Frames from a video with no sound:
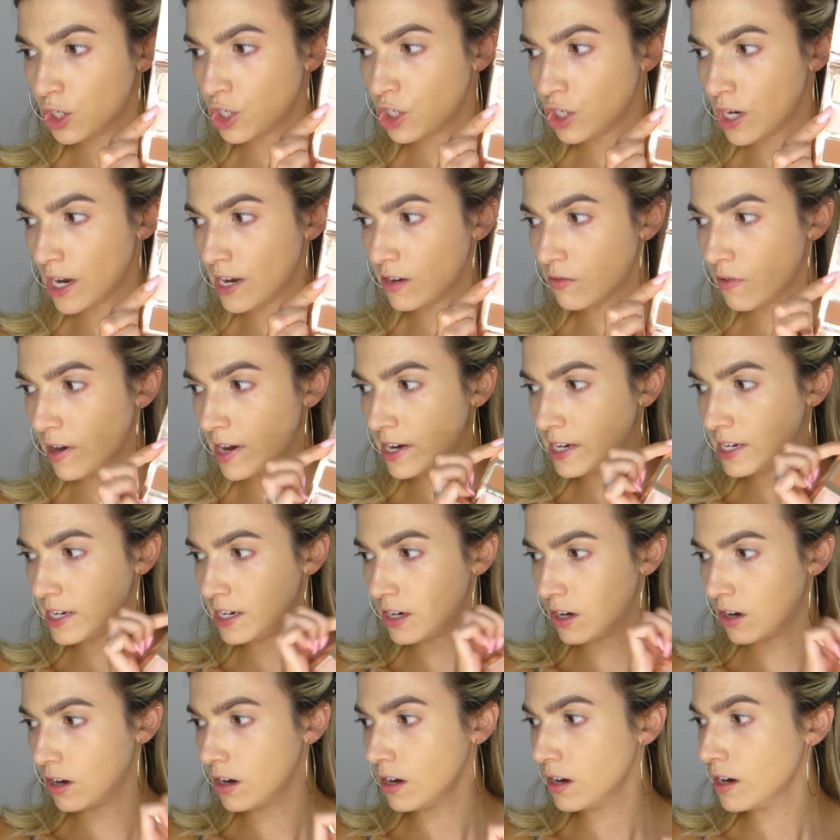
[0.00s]
shade right
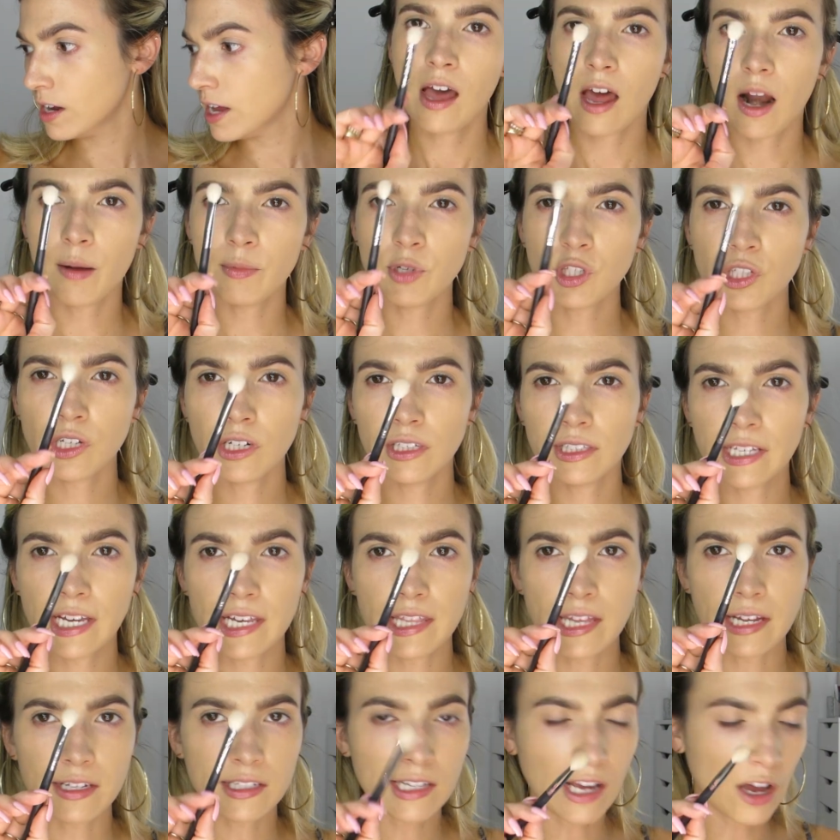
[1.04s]
here. I'm just going to lay
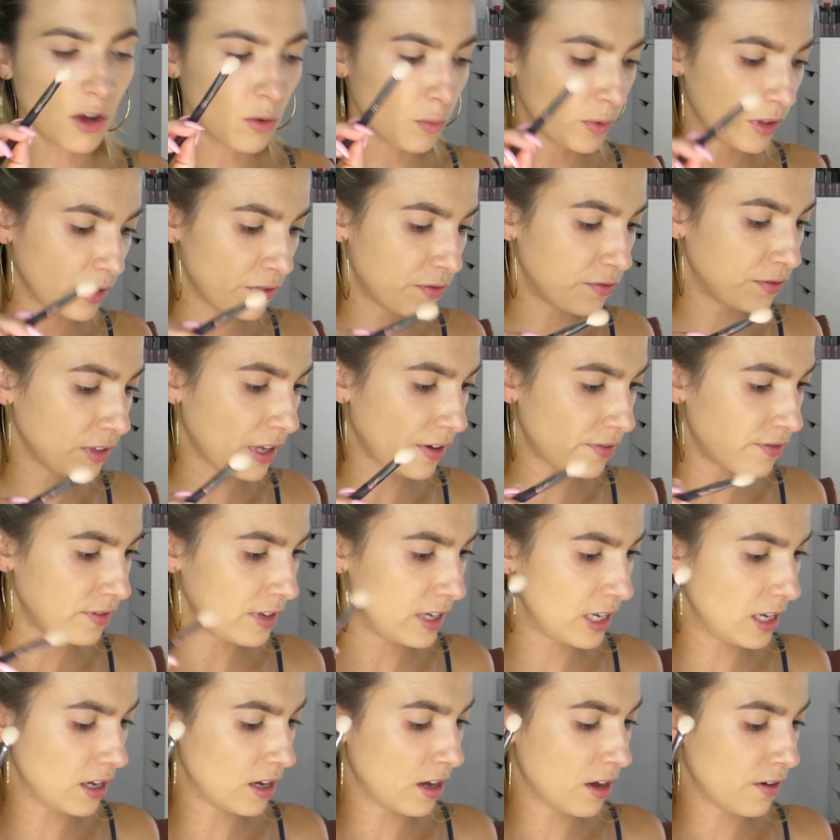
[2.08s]
that down with a
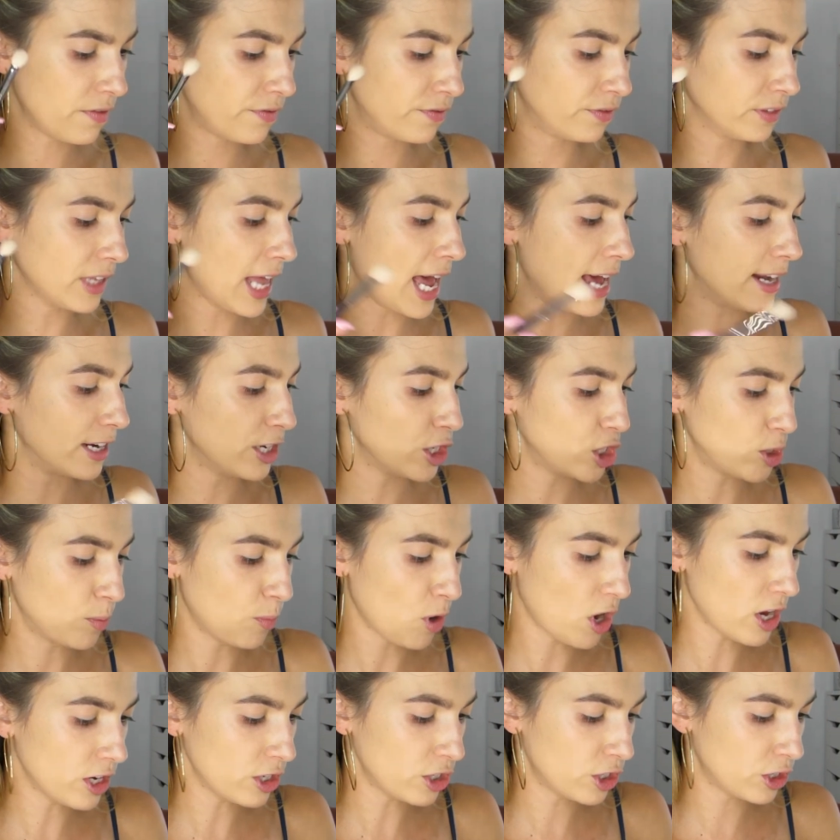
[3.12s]
fluffy, flattish
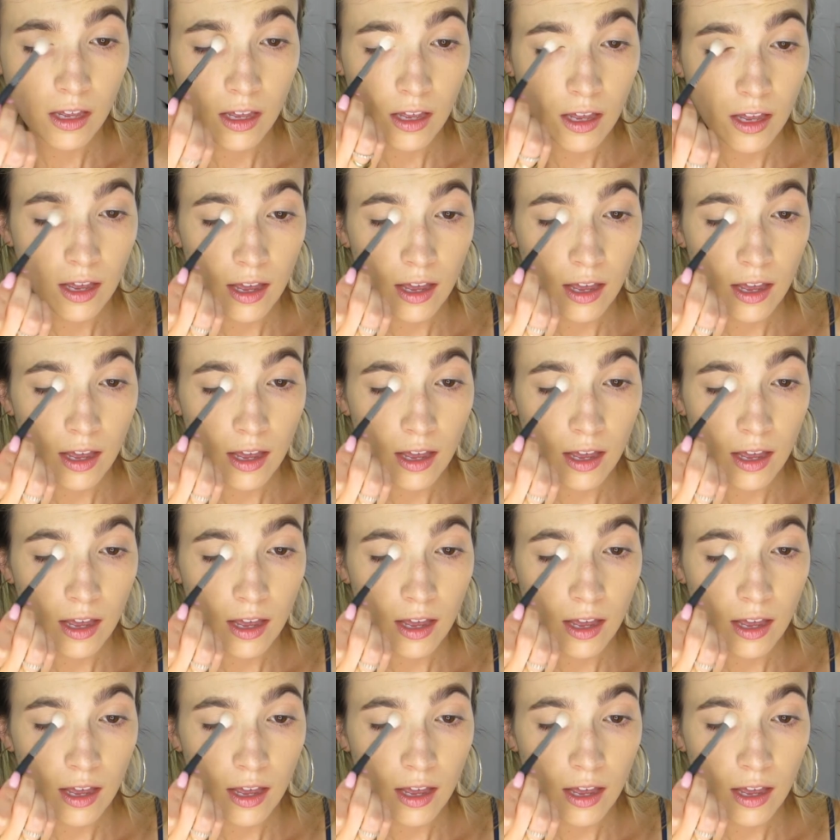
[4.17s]
brush.